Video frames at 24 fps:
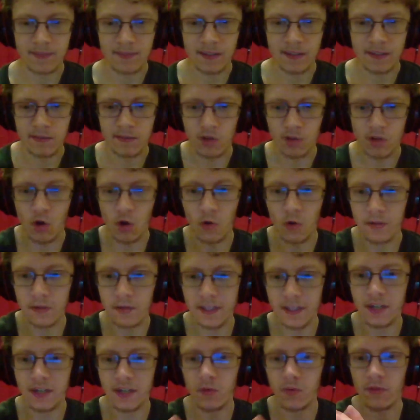The whole
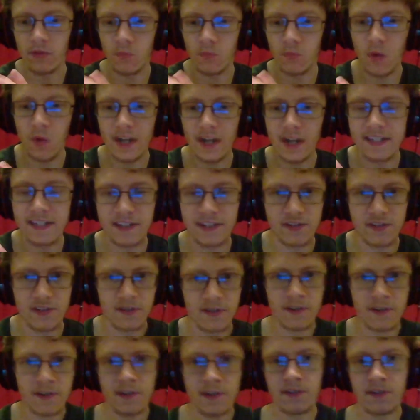thing with Weiss
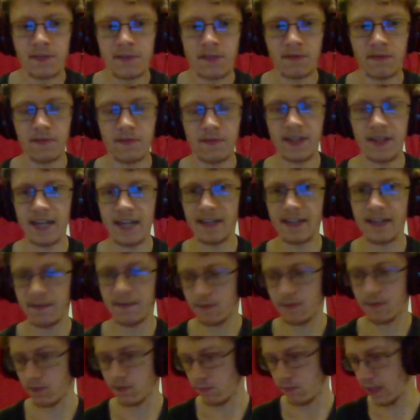getting
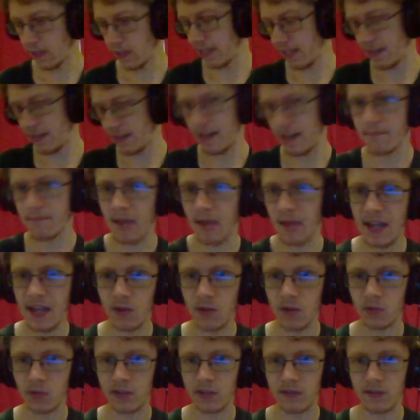
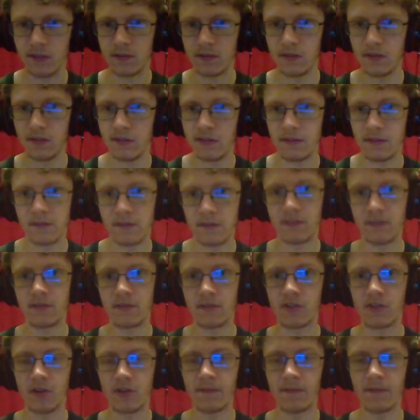impaled
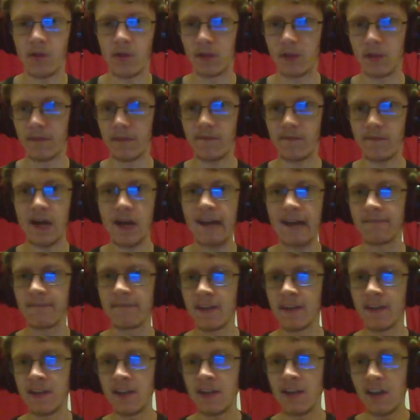during Volume 5,
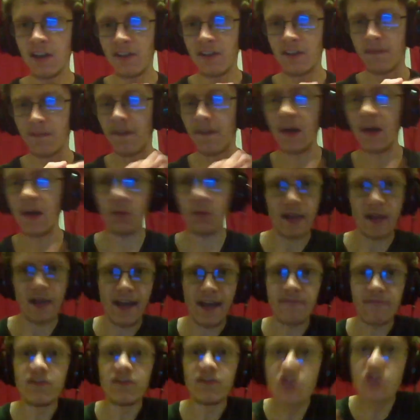that would
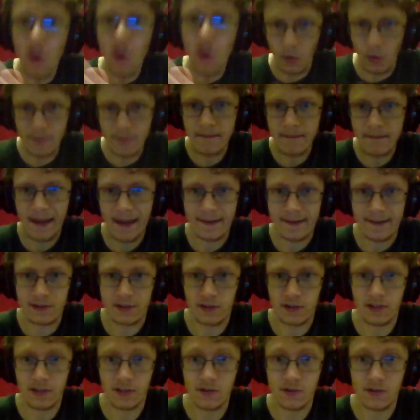have no impact
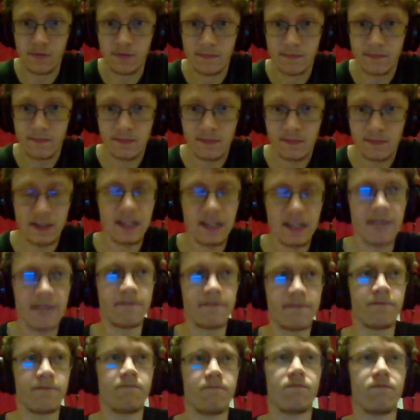on you if
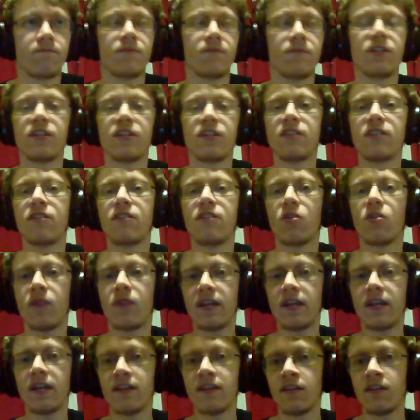you didn't know
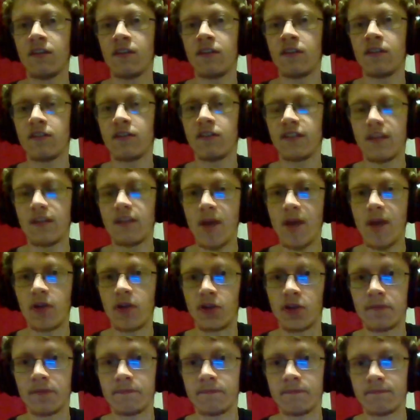anything about
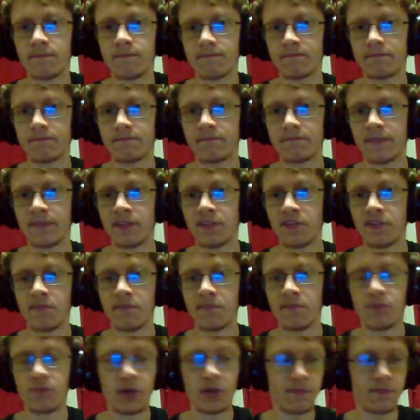her.
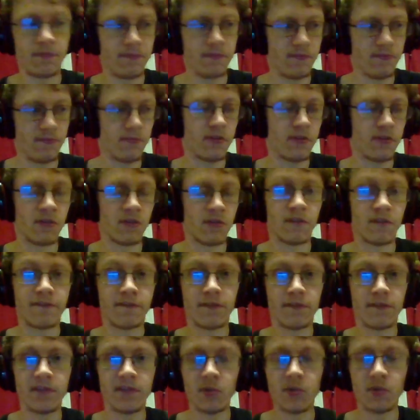But for
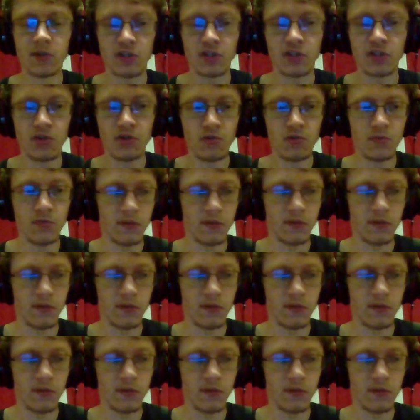viewers who